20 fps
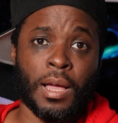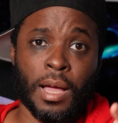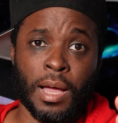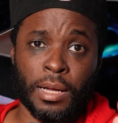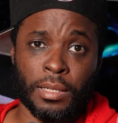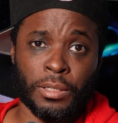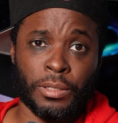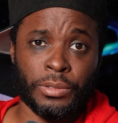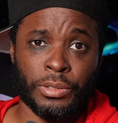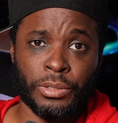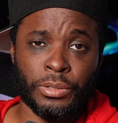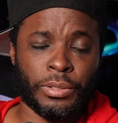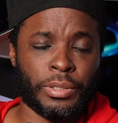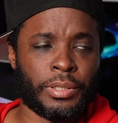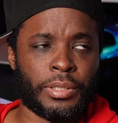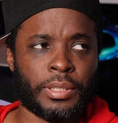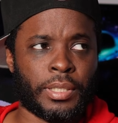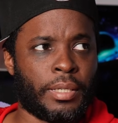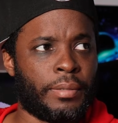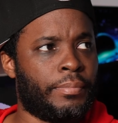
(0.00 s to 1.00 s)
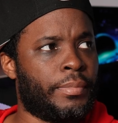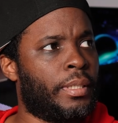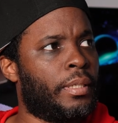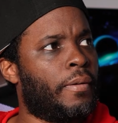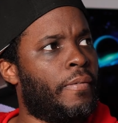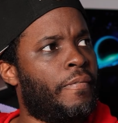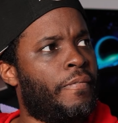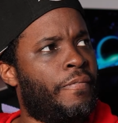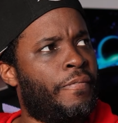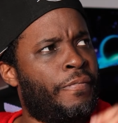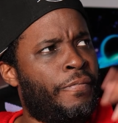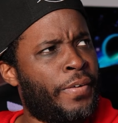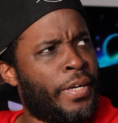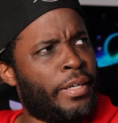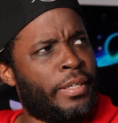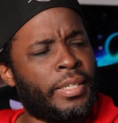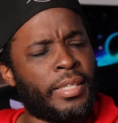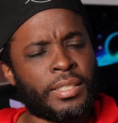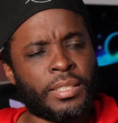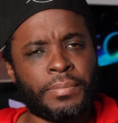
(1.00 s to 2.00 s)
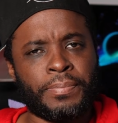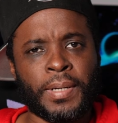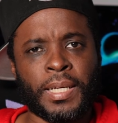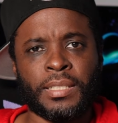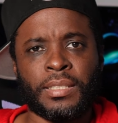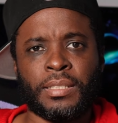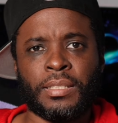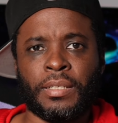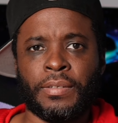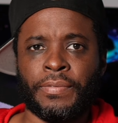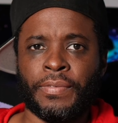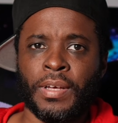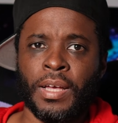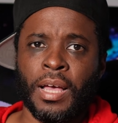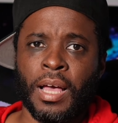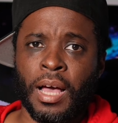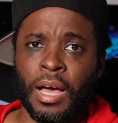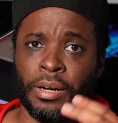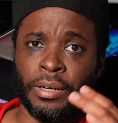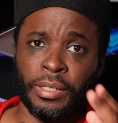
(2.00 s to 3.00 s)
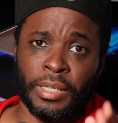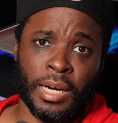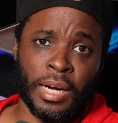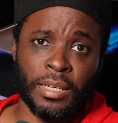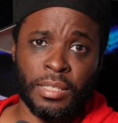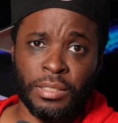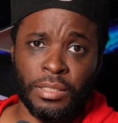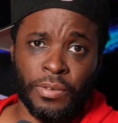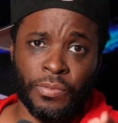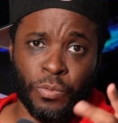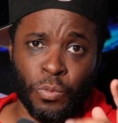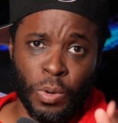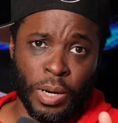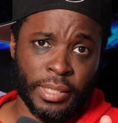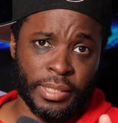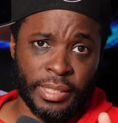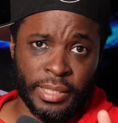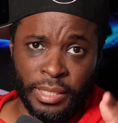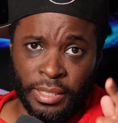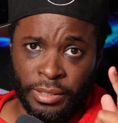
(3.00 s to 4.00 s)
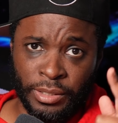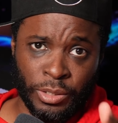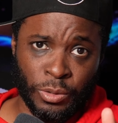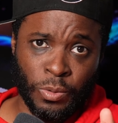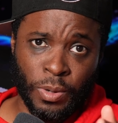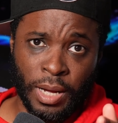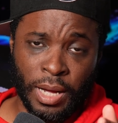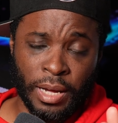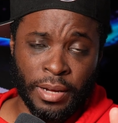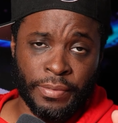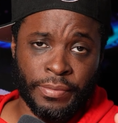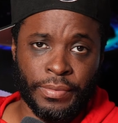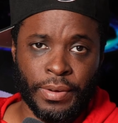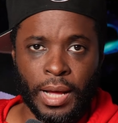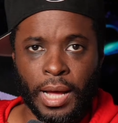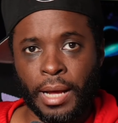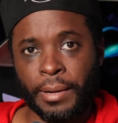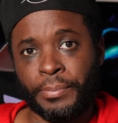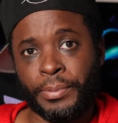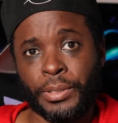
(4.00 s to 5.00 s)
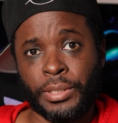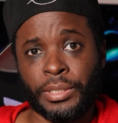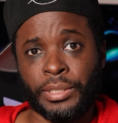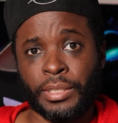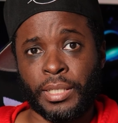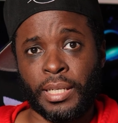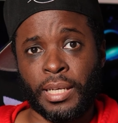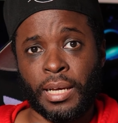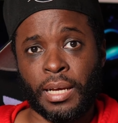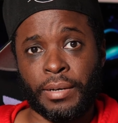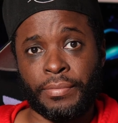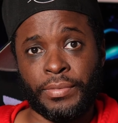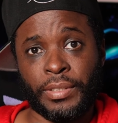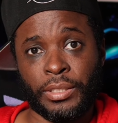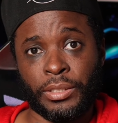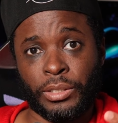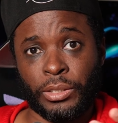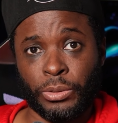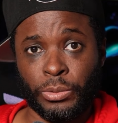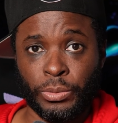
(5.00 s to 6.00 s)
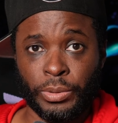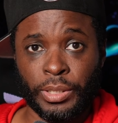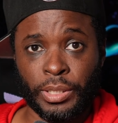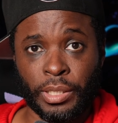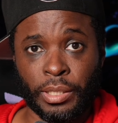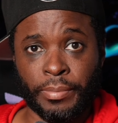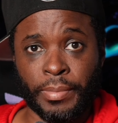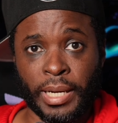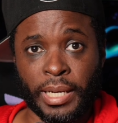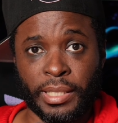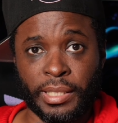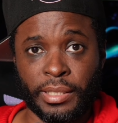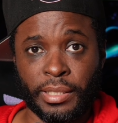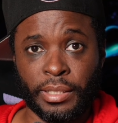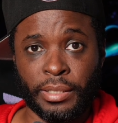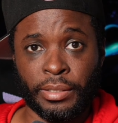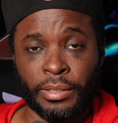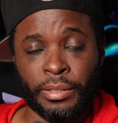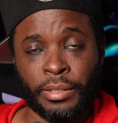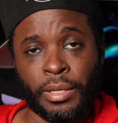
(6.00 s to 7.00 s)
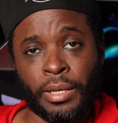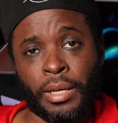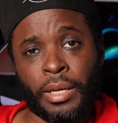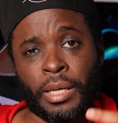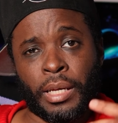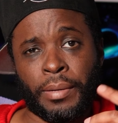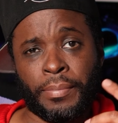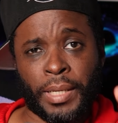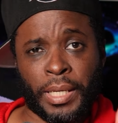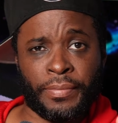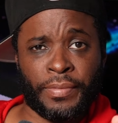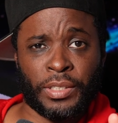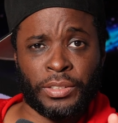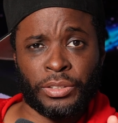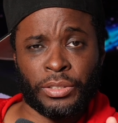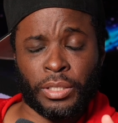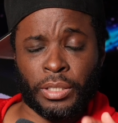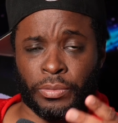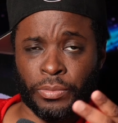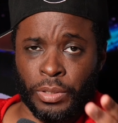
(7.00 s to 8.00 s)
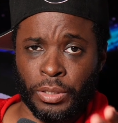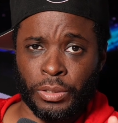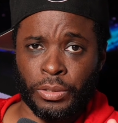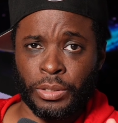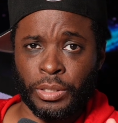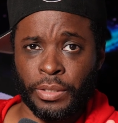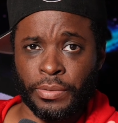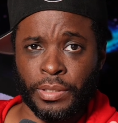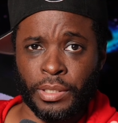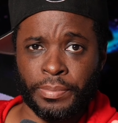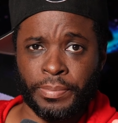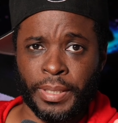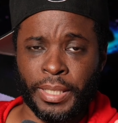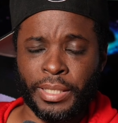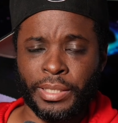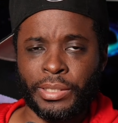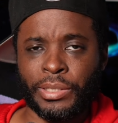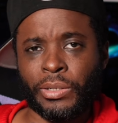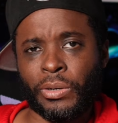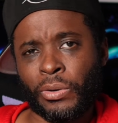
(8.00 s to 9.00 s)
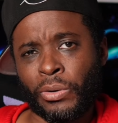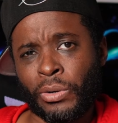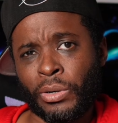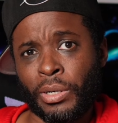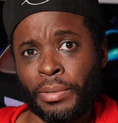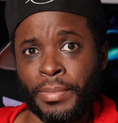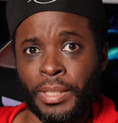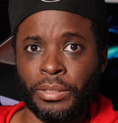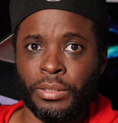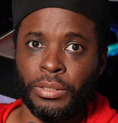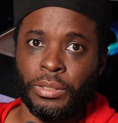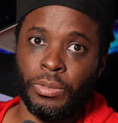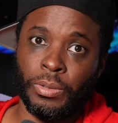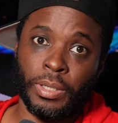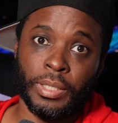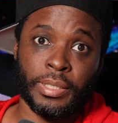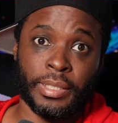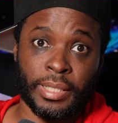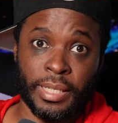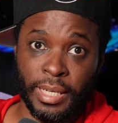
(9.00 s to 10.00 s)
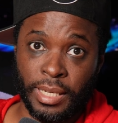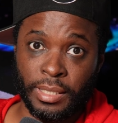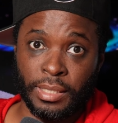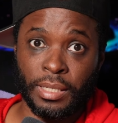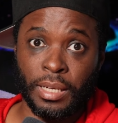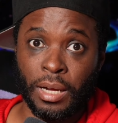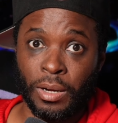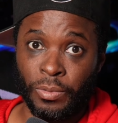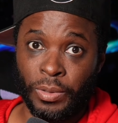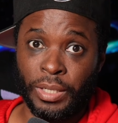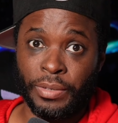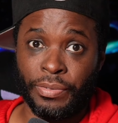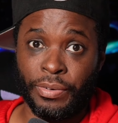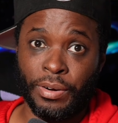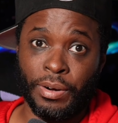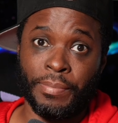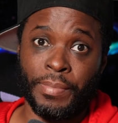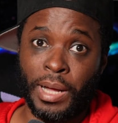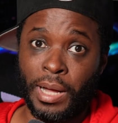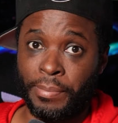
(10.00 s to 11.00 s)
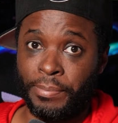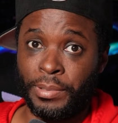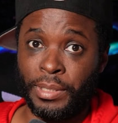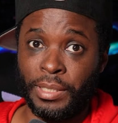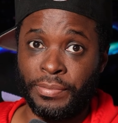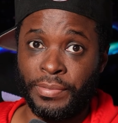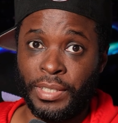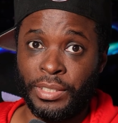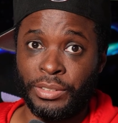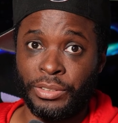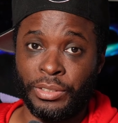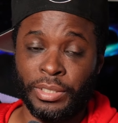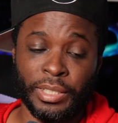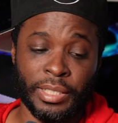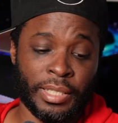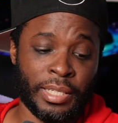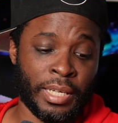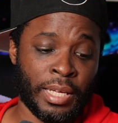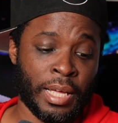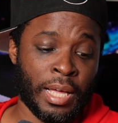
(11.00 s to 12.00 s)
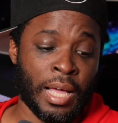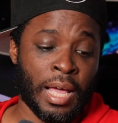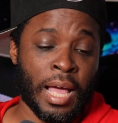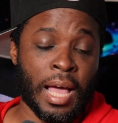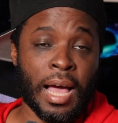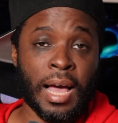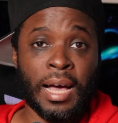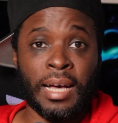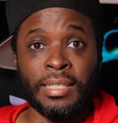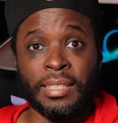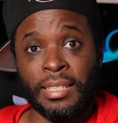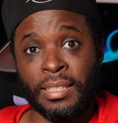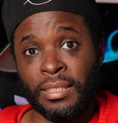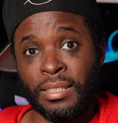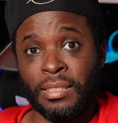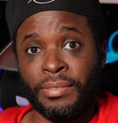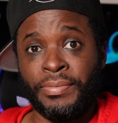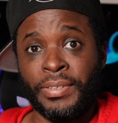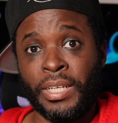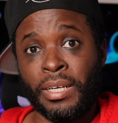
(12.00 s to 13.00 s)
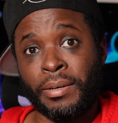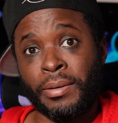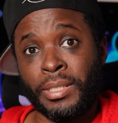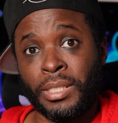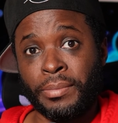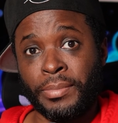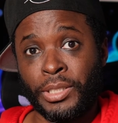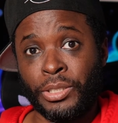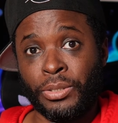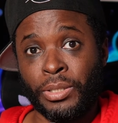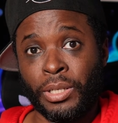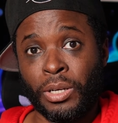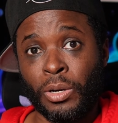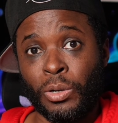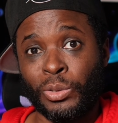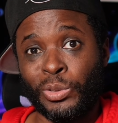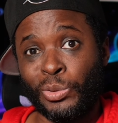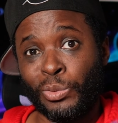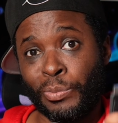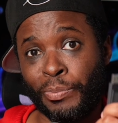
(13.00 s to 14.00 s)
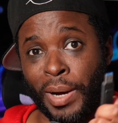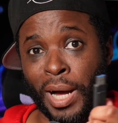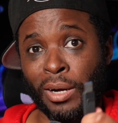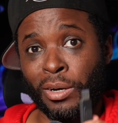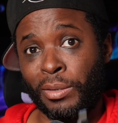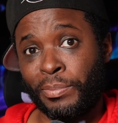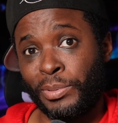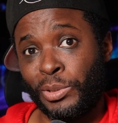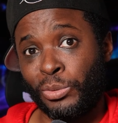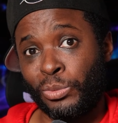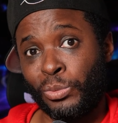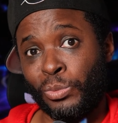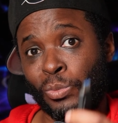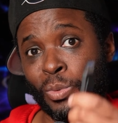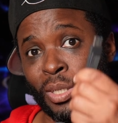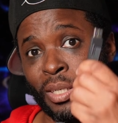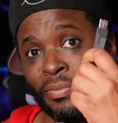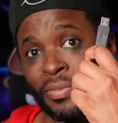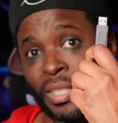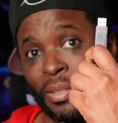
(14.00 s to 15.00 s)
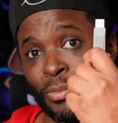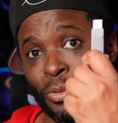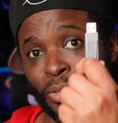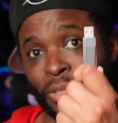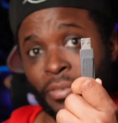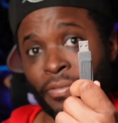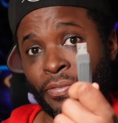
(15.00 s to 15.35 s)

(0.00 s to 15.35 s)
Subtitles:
iCloud storage can be very expensive, and regardless of what tier you have, I personally have the 2 TB tier. You may eventually run out of space, or you may just want to get away from Apple eventually. And in this video, I'm going to be showing you how to back up to one of the most